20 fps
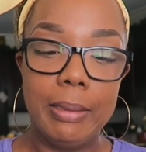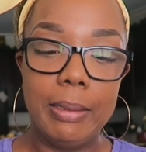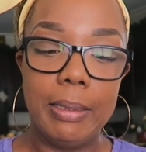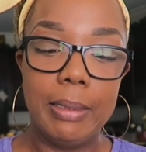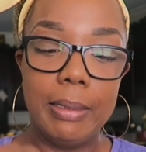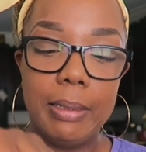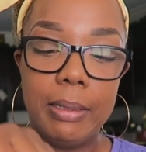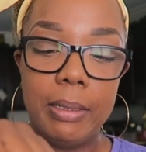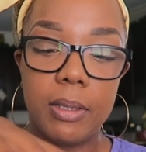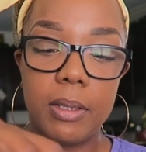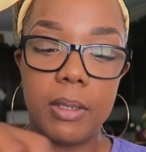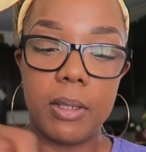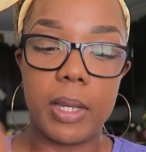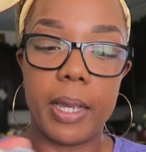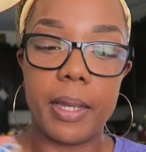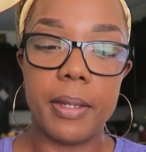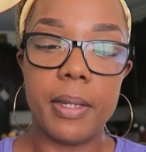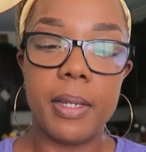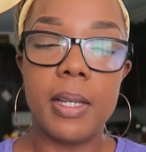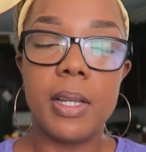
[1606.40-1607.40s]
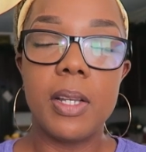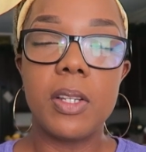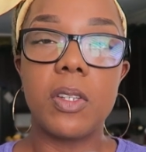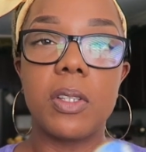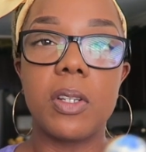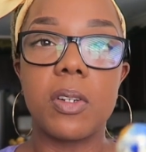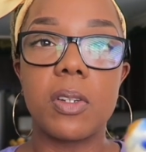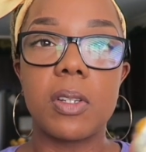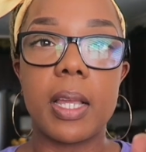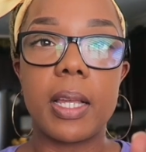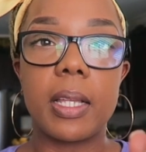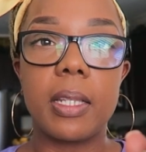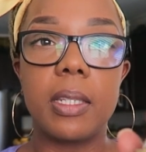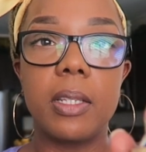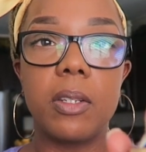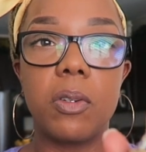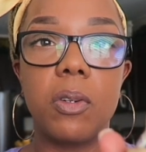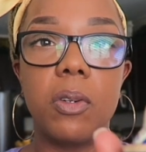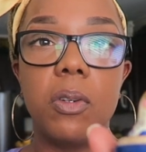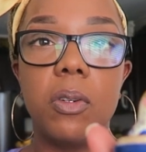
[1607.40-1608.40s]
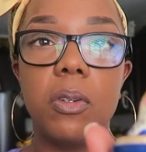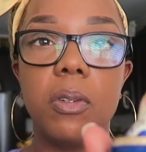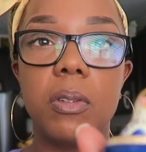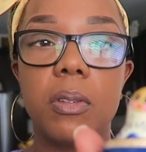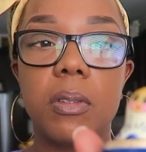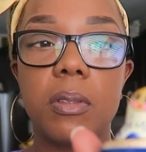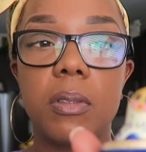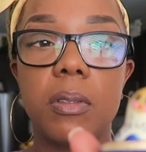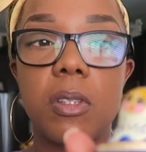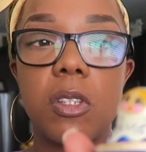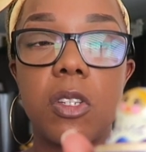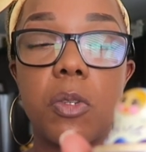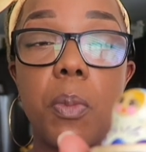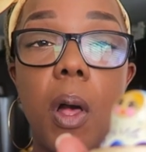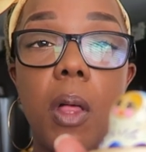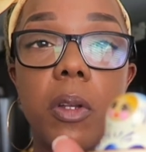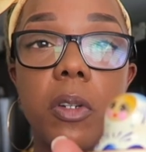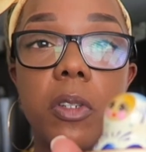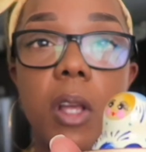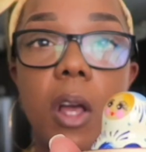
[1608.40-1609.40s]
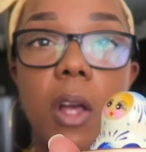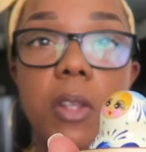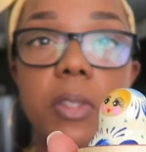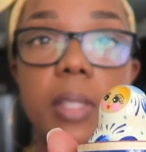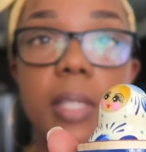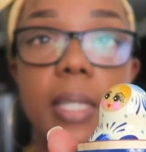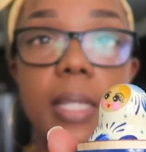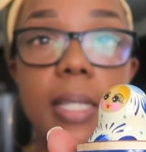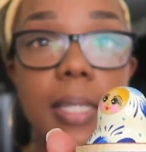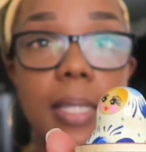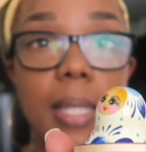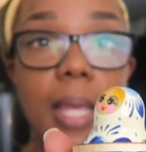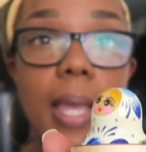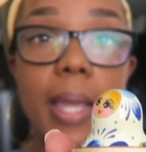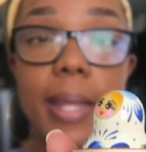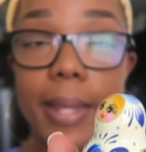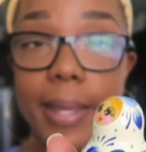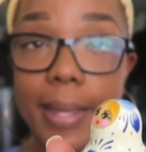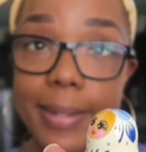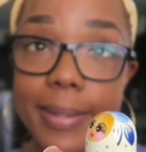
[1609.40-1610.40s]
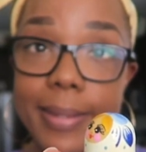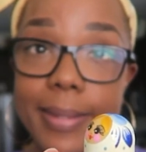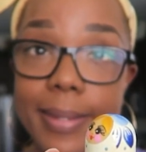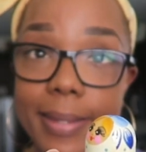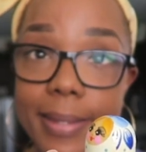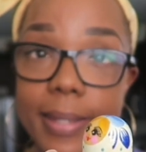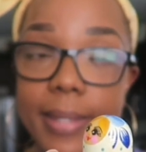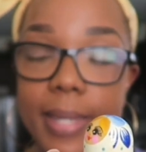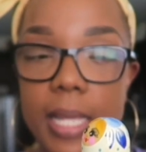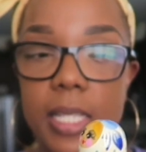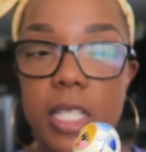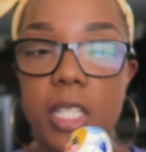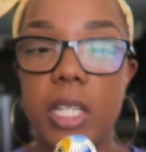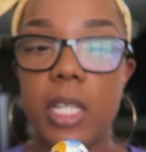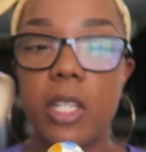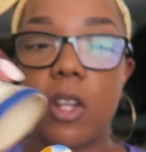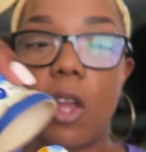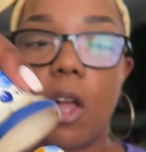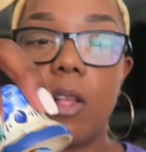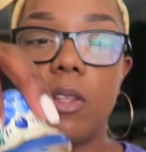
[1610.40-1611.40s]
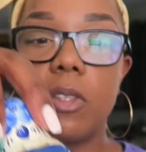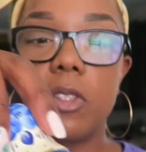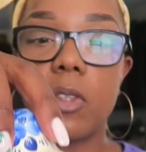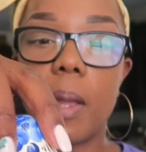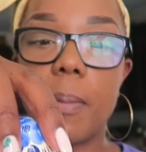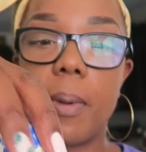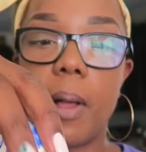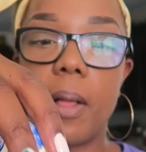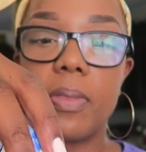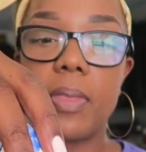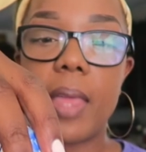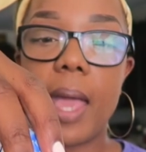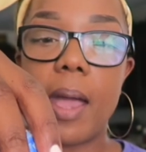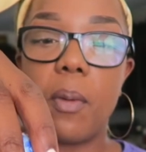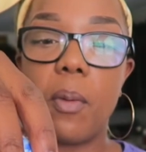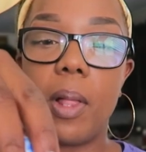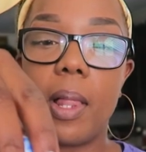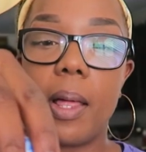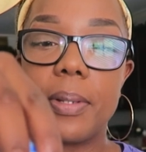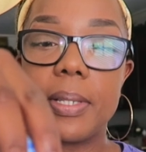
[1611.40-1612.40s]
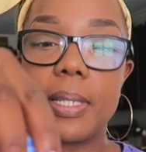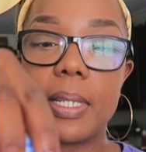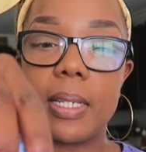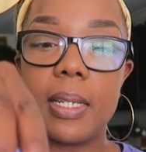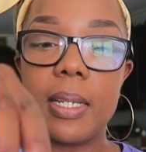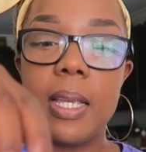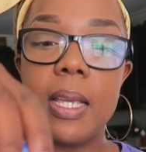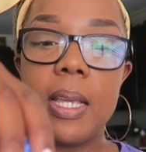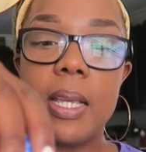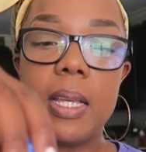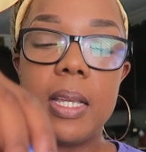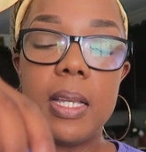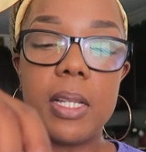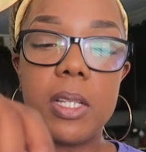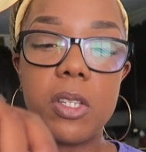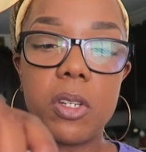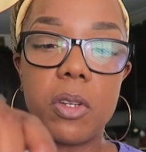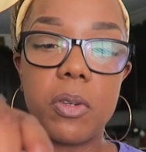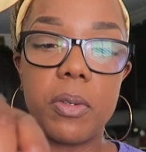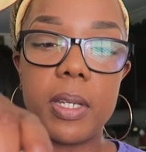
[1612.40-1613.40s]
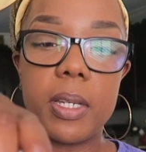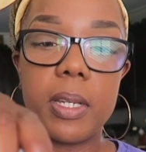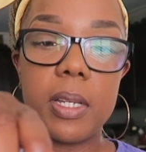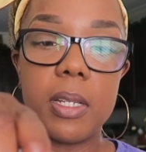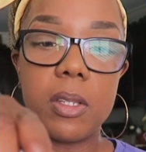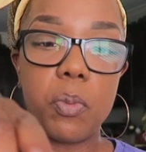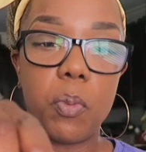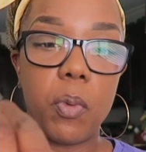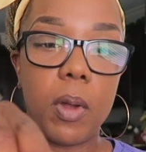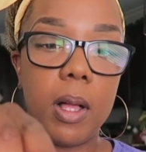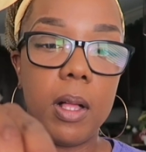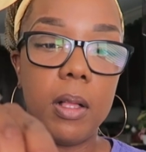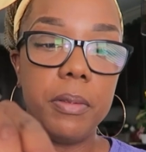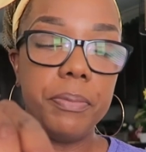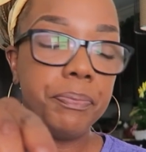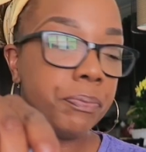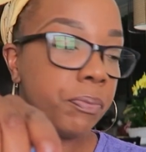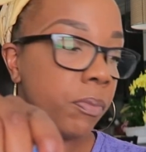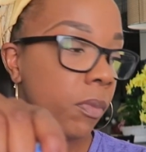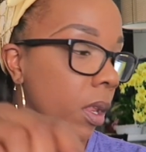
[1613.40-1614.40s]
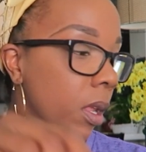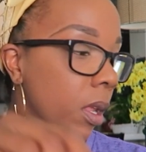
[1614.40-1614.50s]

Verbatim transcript: okay. So there's like little smaller dolls on the inside, hence nesting dolls. So I bought that while I was in Estonia as well.